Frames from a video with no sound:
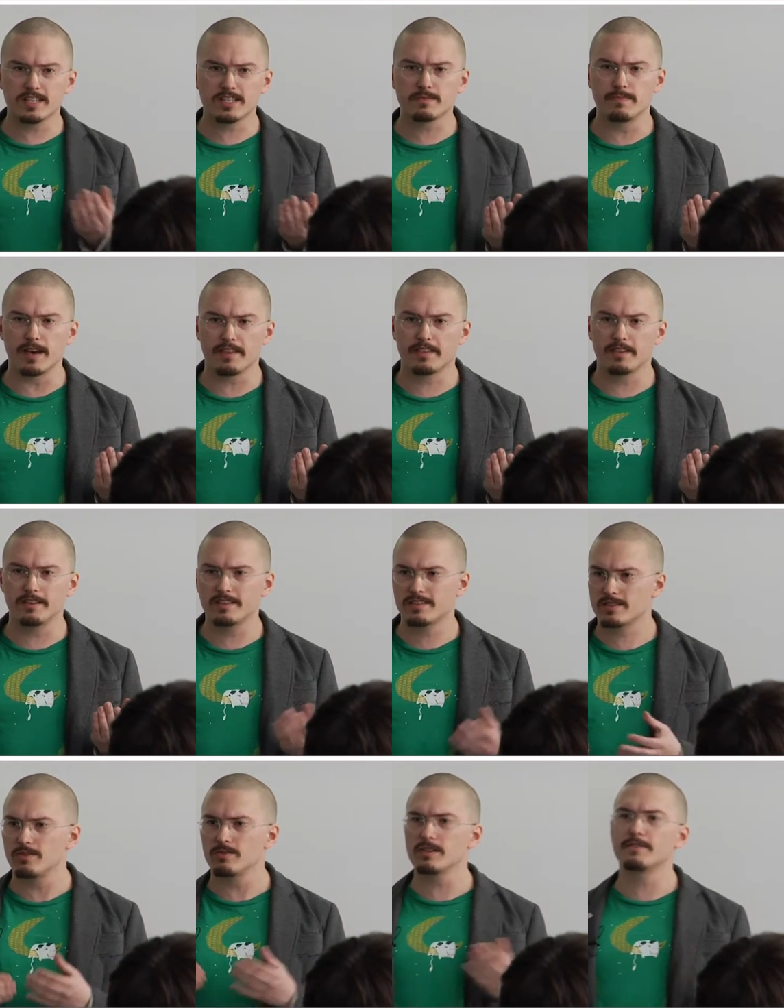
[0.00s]
this method.
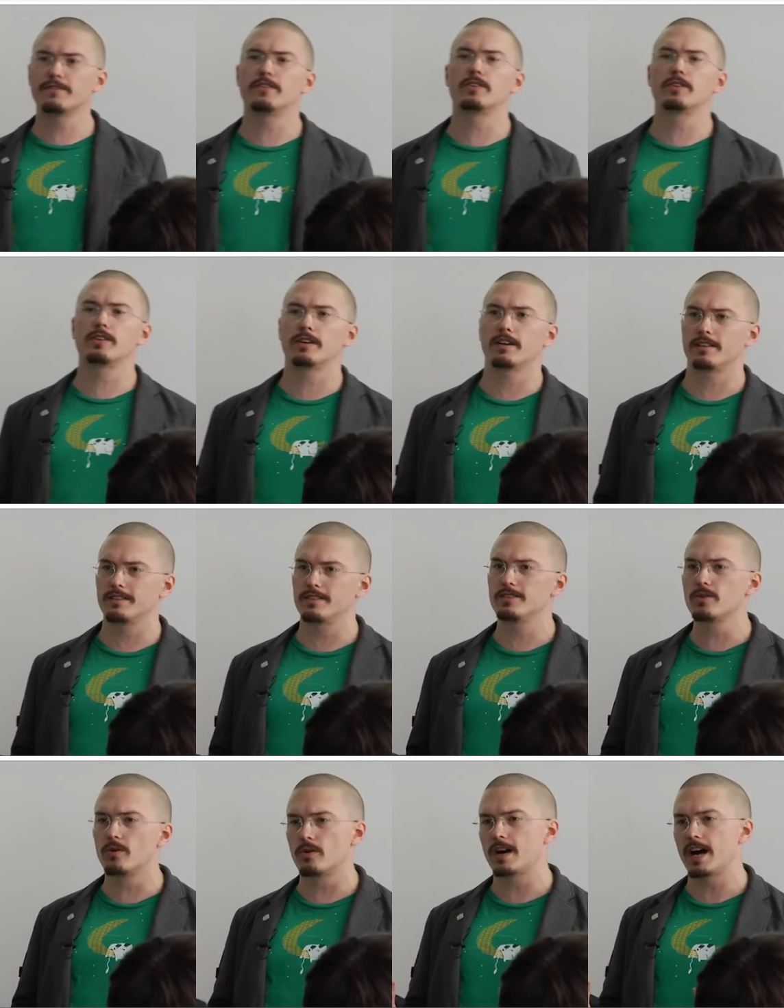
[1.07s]
It's only for
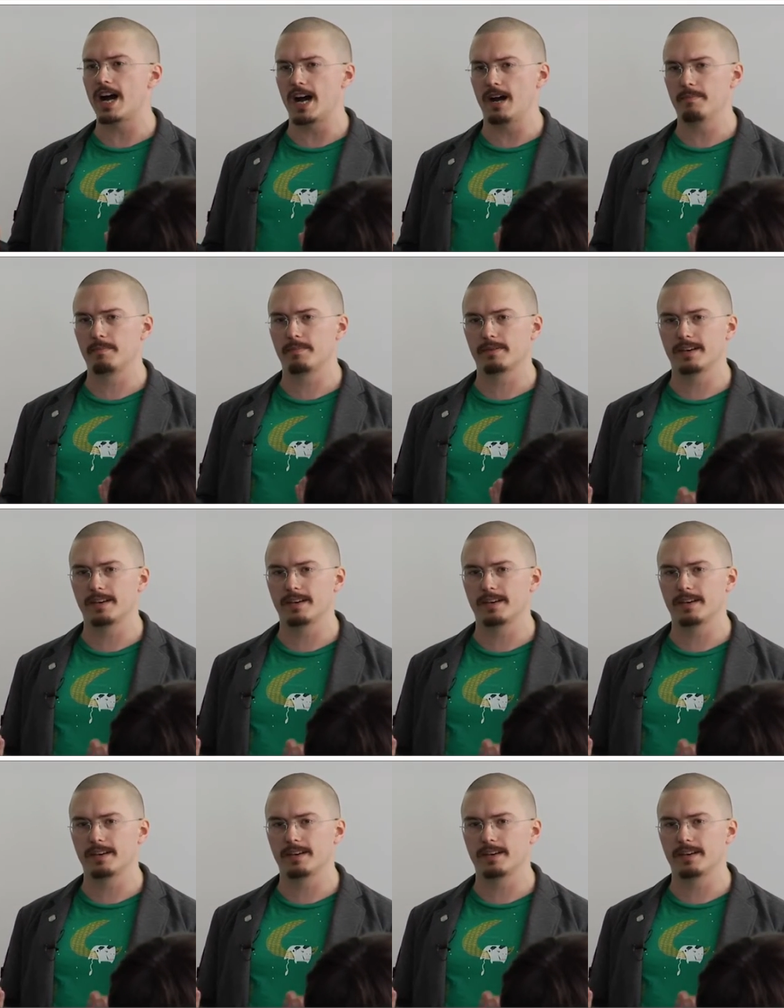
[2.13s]
your app.